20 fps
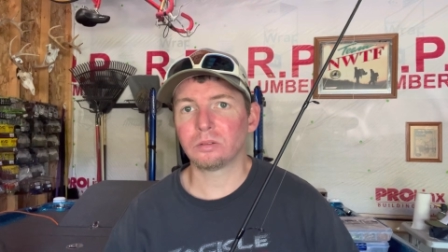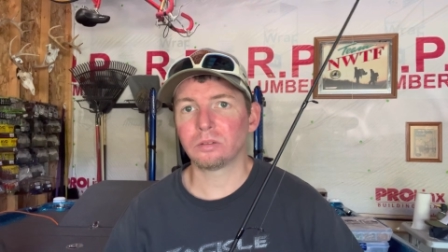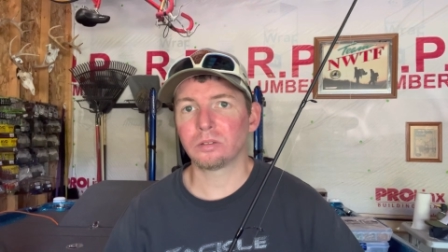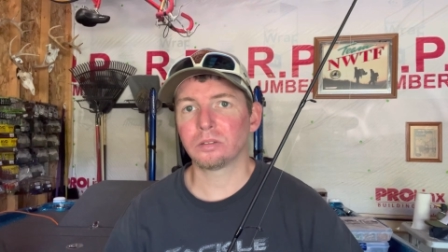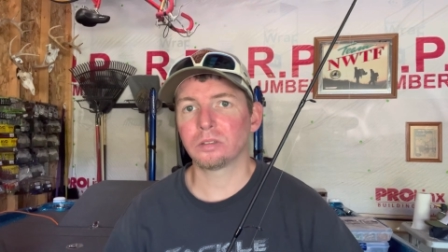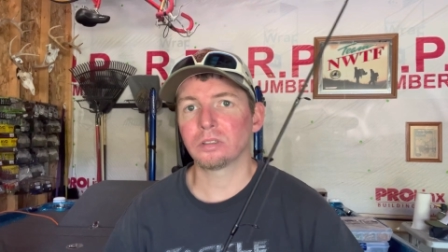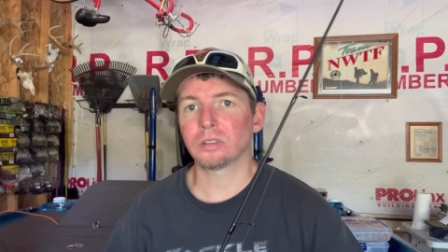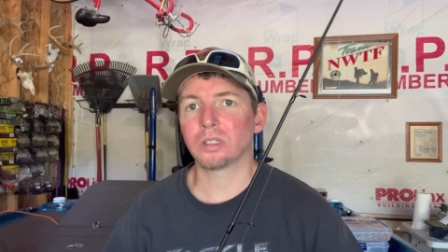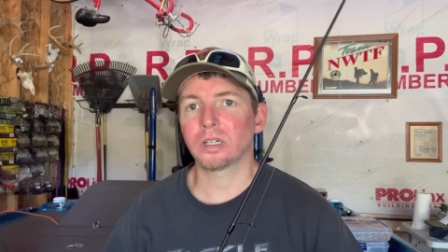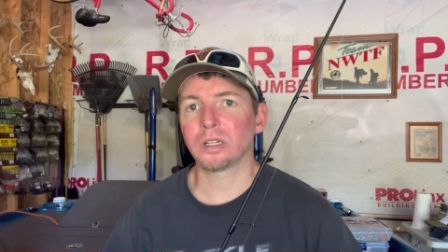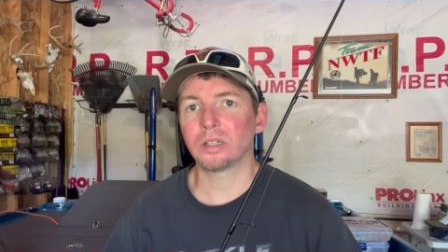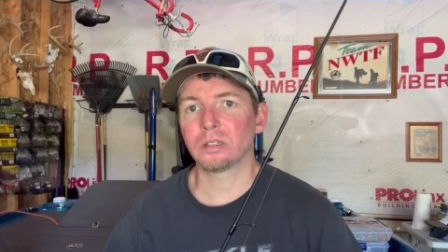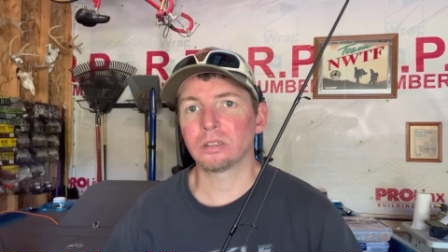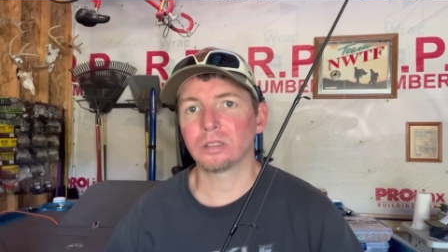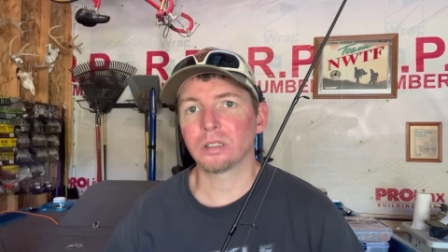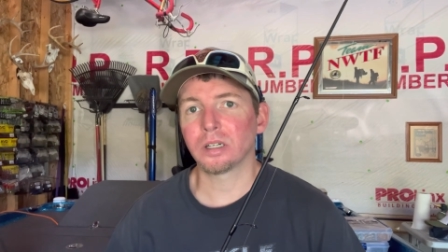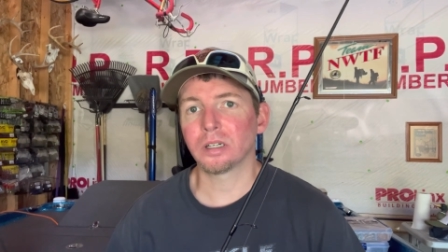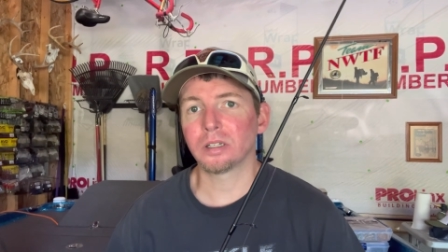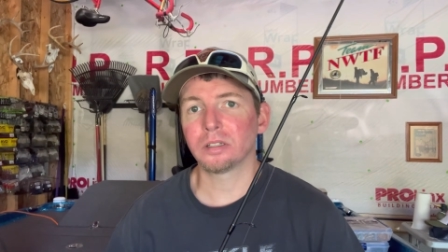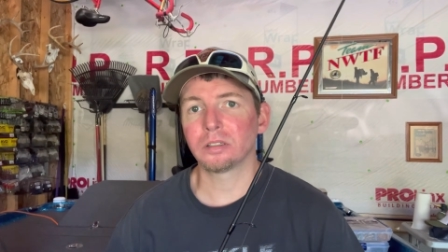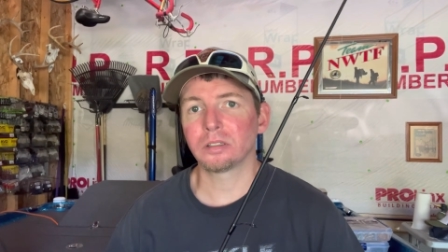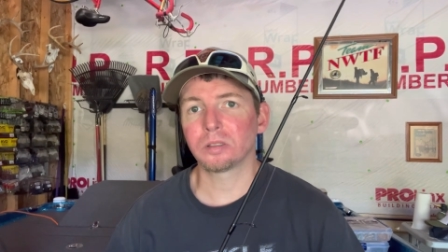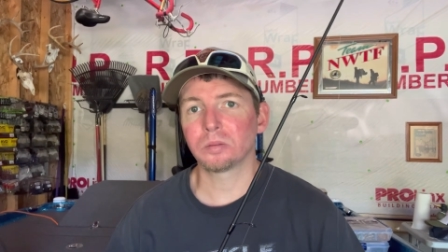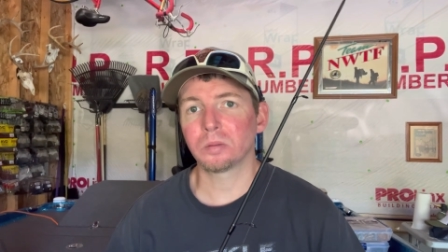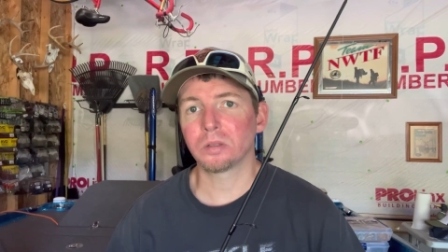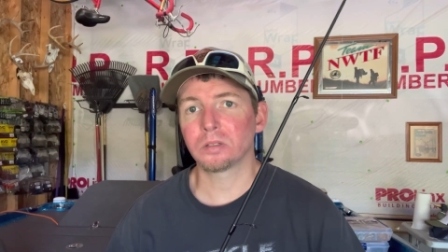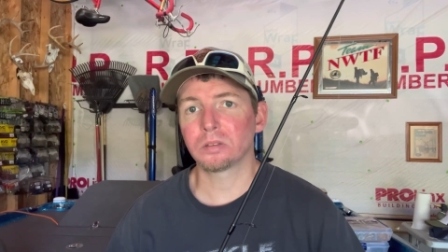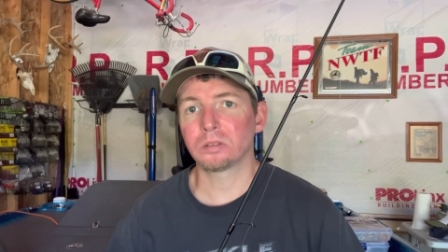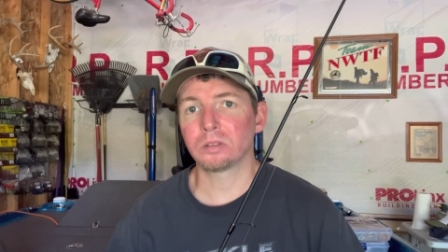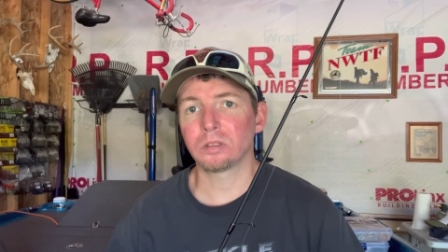with the lighter line,
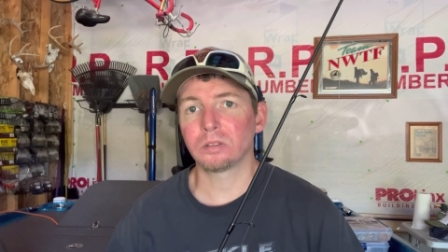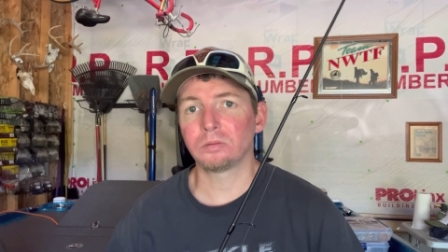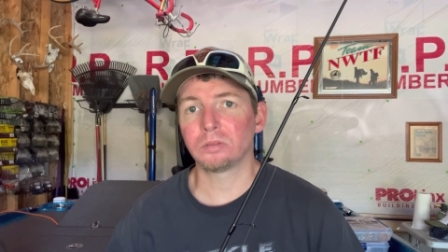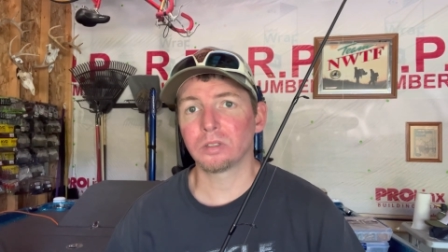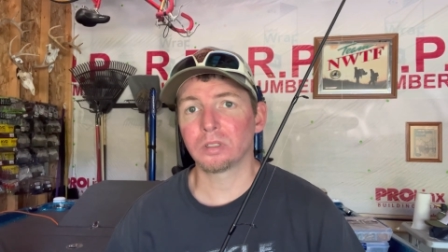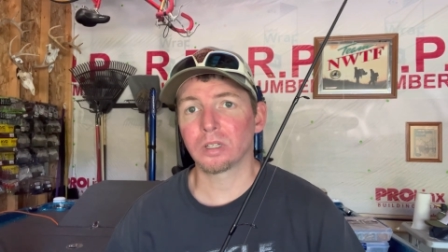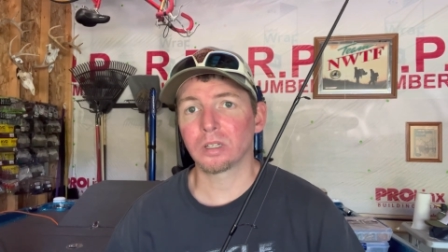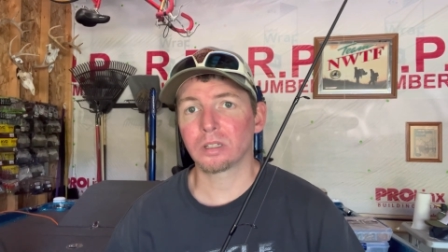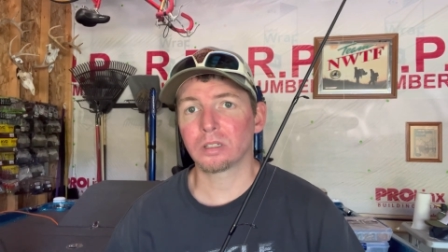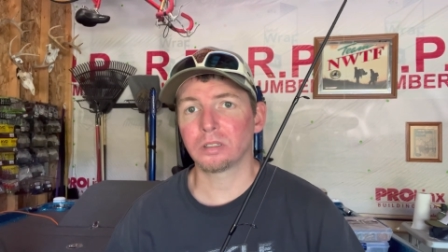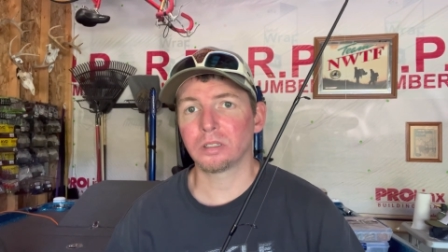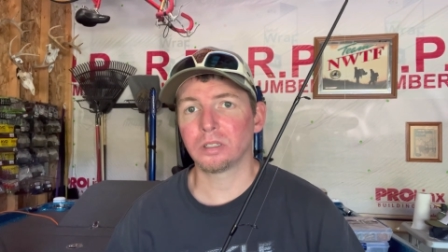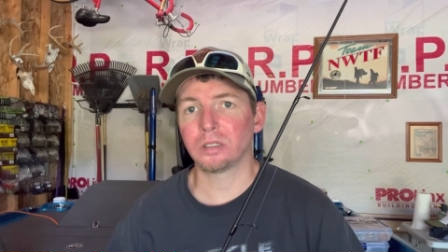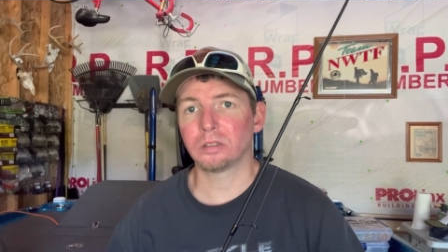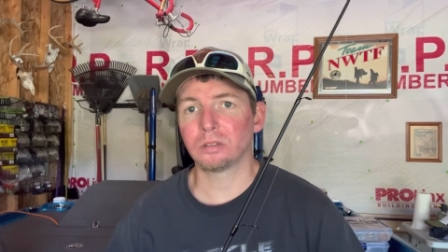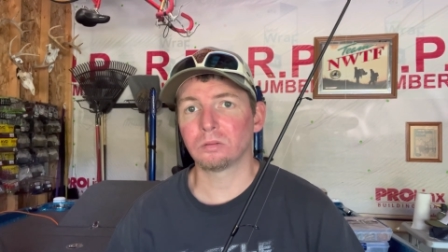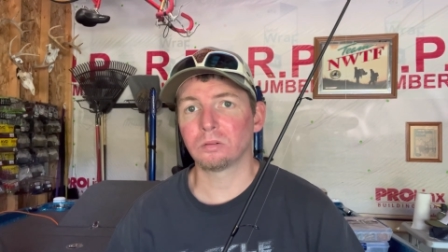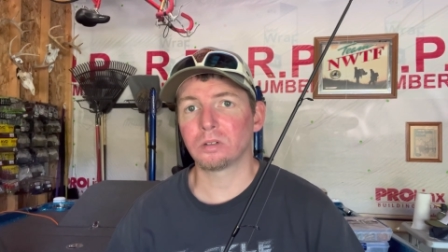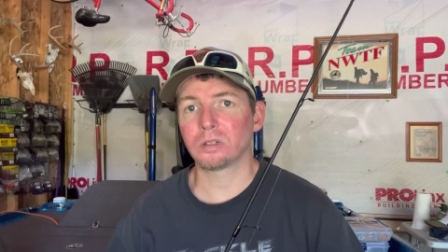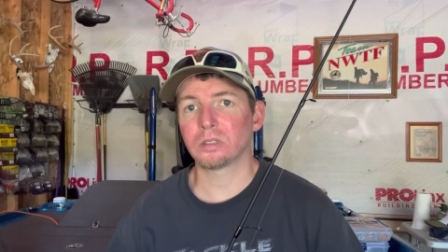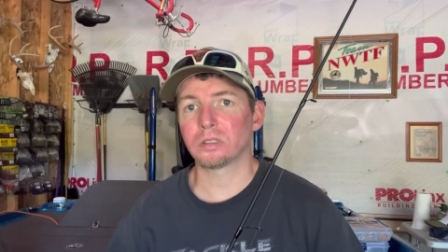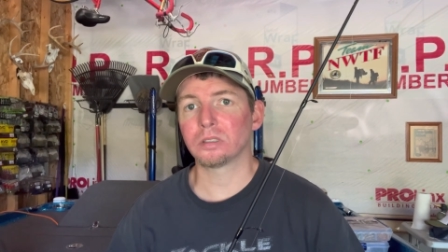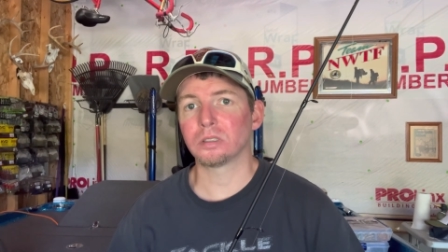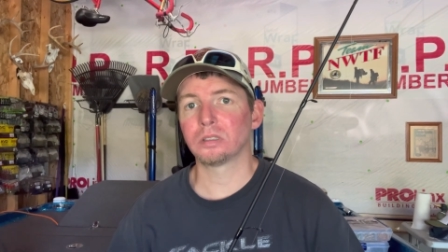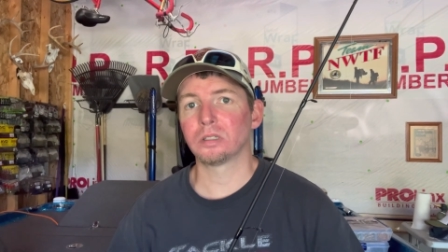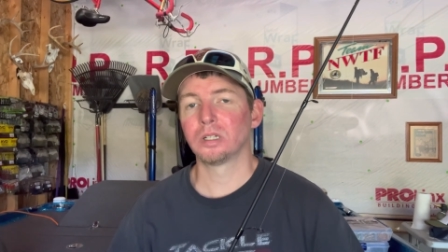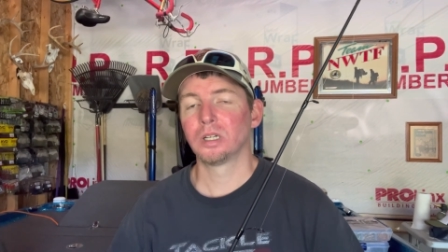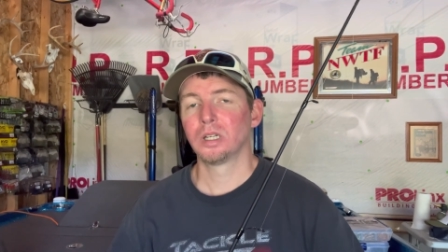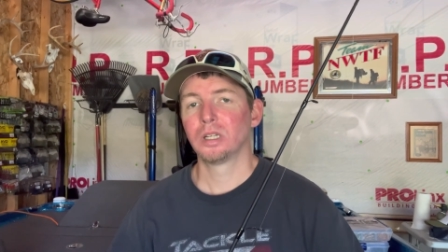especially if you got cleaner water.